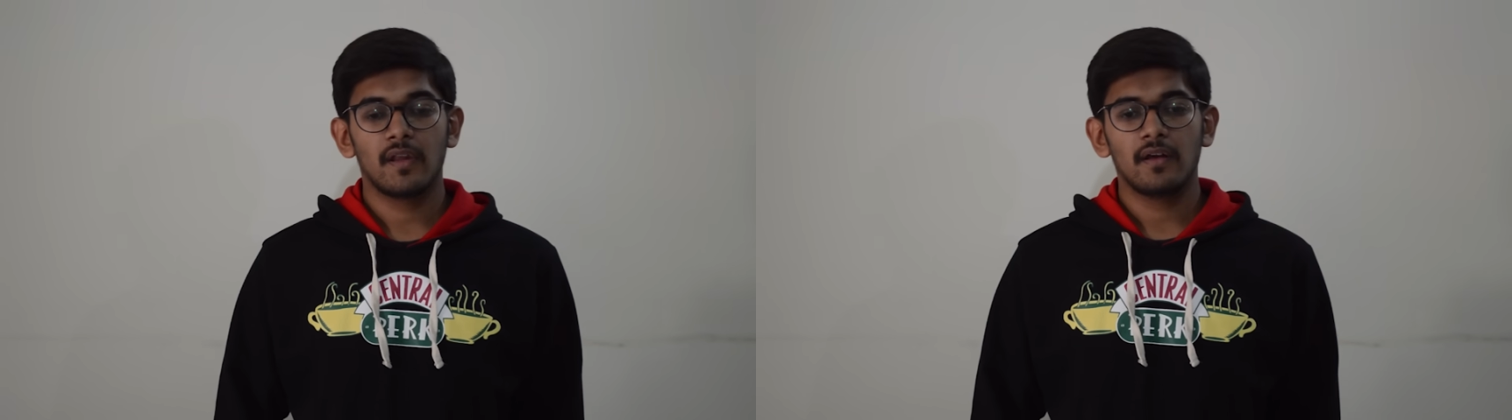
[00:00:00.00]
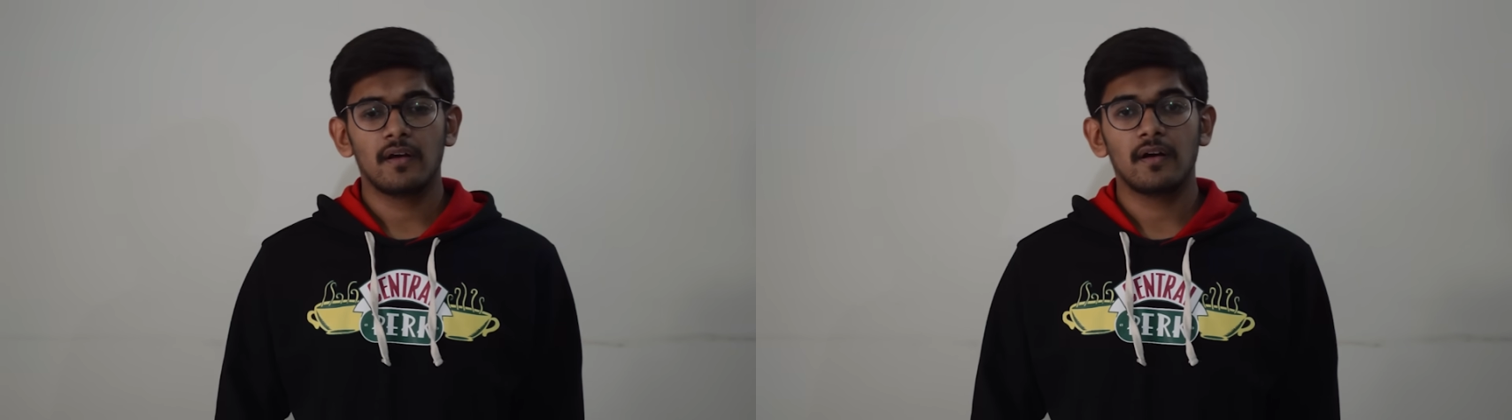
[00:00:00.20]

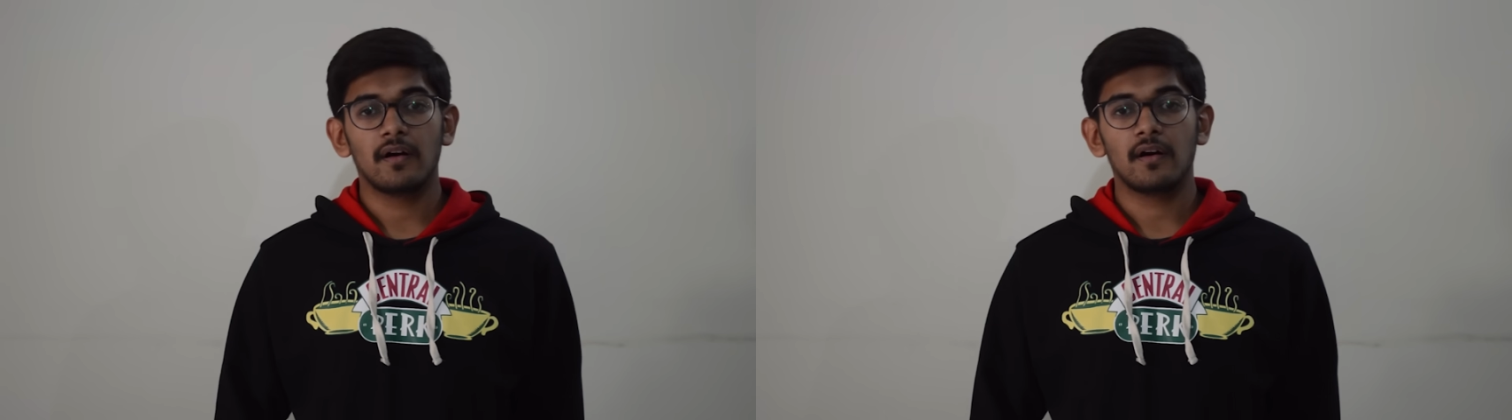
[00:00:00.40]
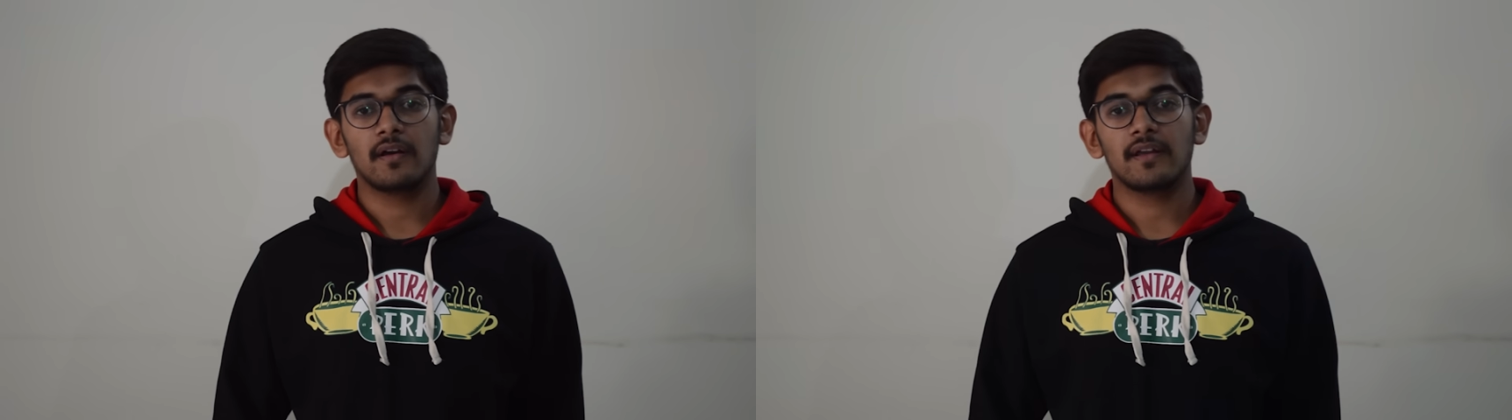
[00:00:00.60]
Uh,
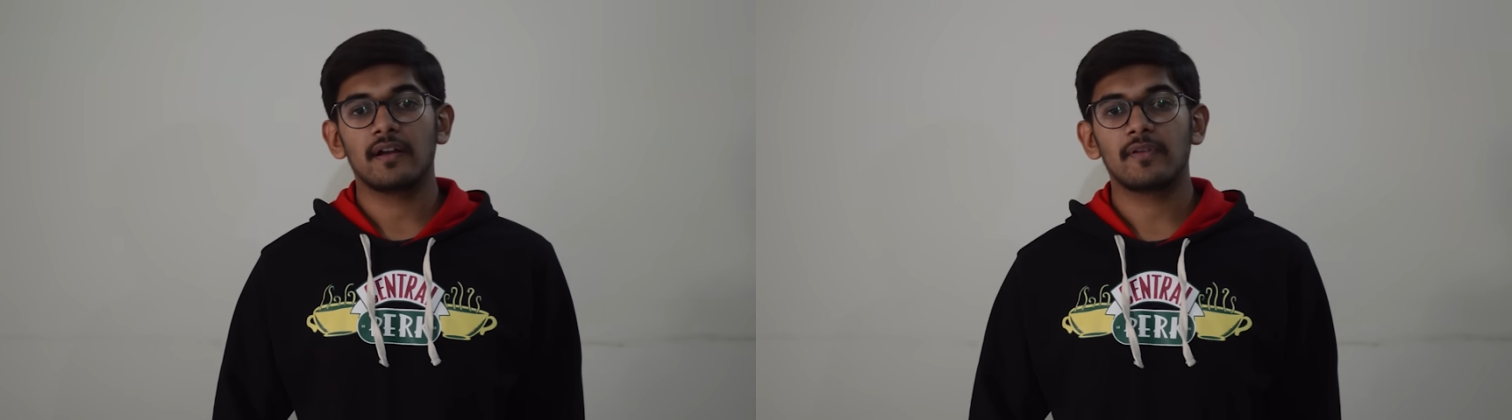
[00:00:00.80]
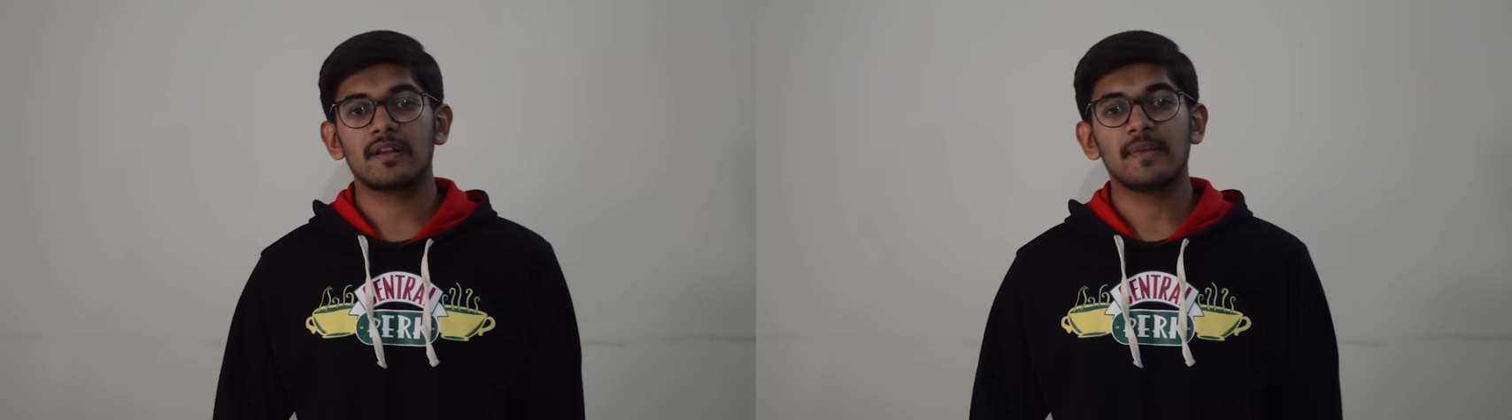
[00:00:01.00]
here
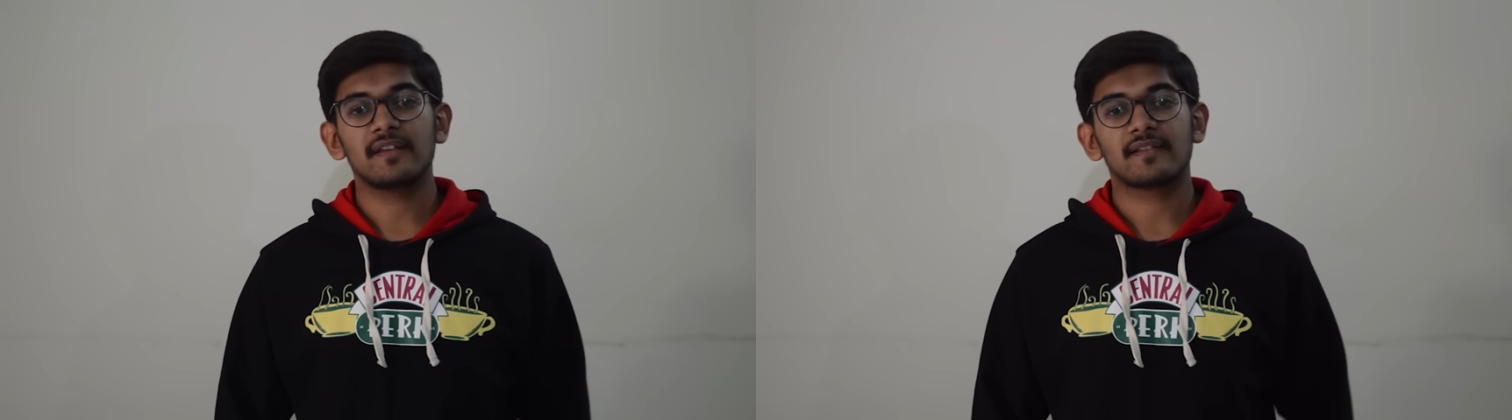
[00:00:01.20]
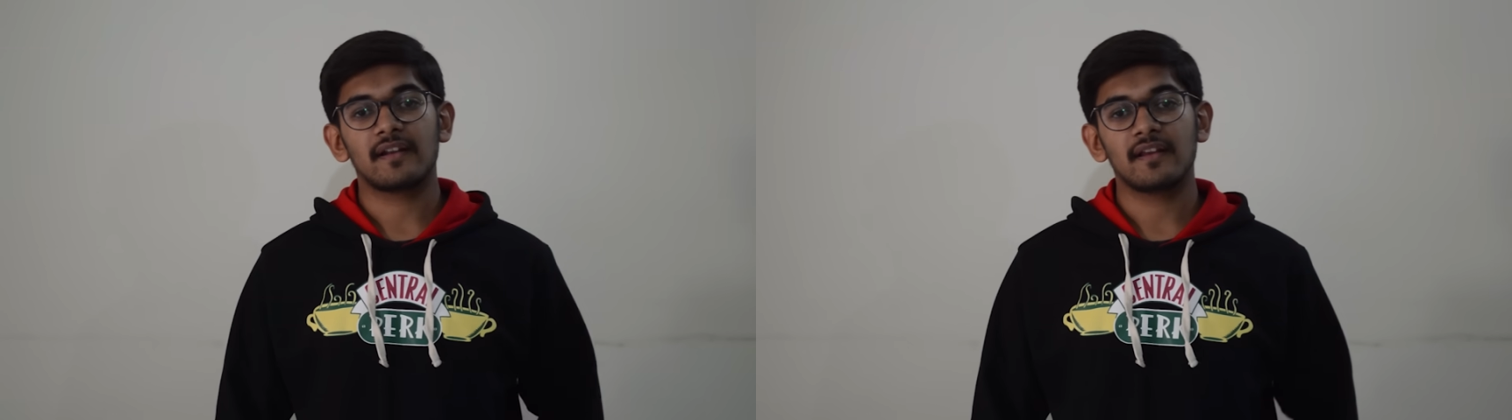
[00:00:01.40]
we'll be
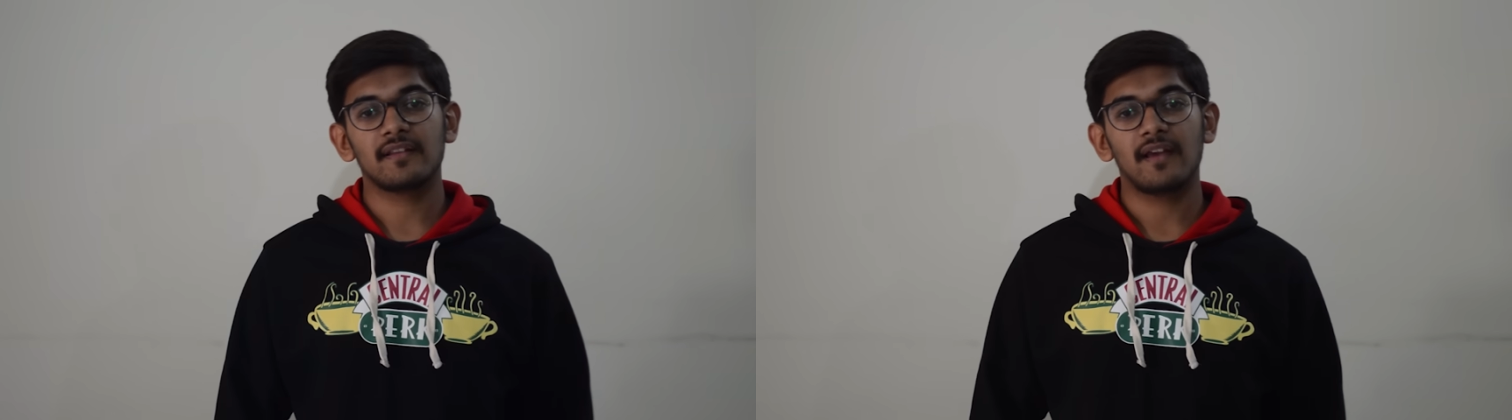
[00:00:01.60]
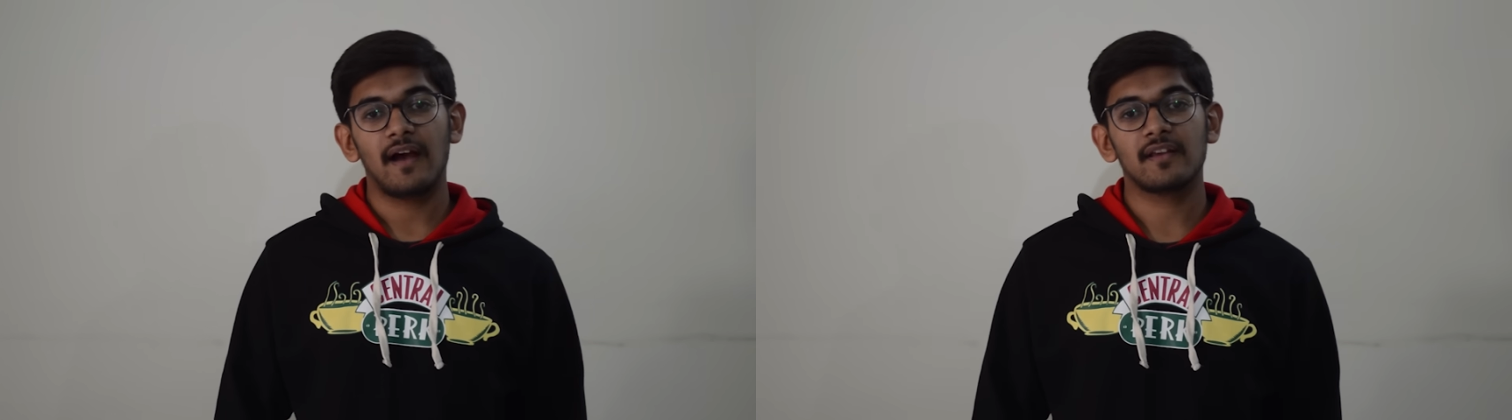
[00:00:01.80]
setting the I
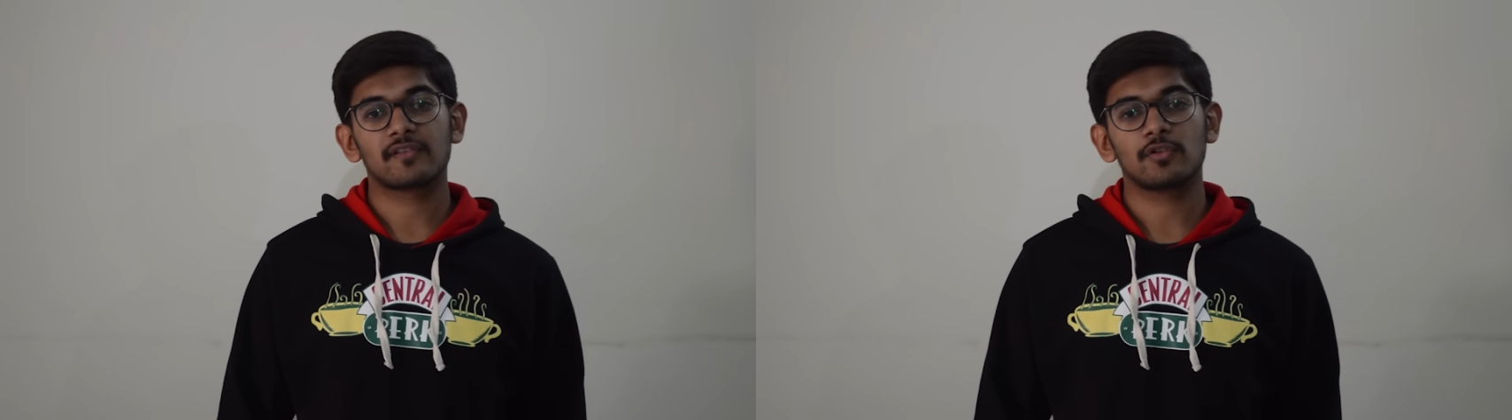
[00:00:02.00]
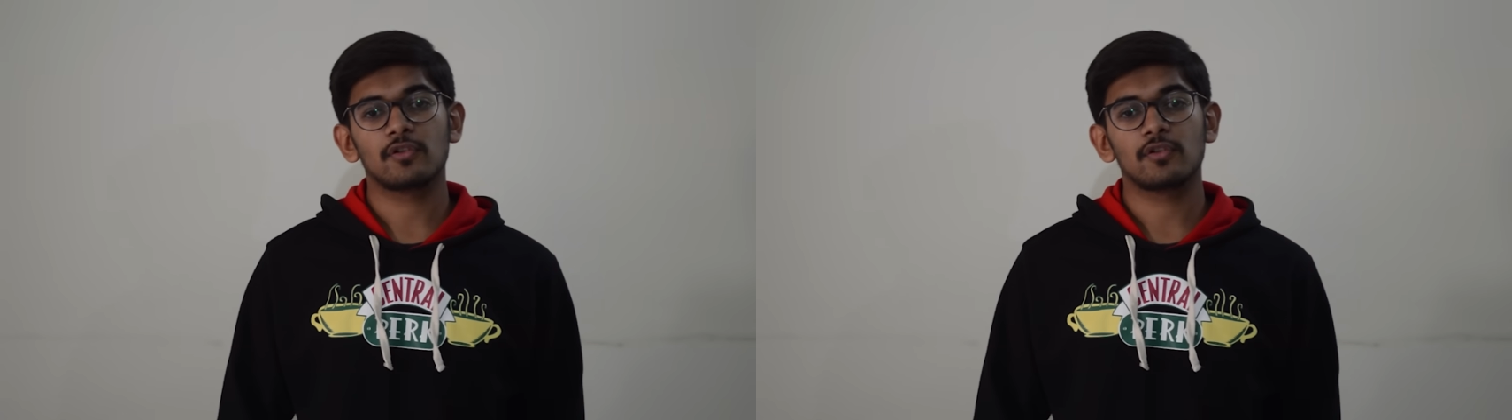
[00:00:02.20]
S O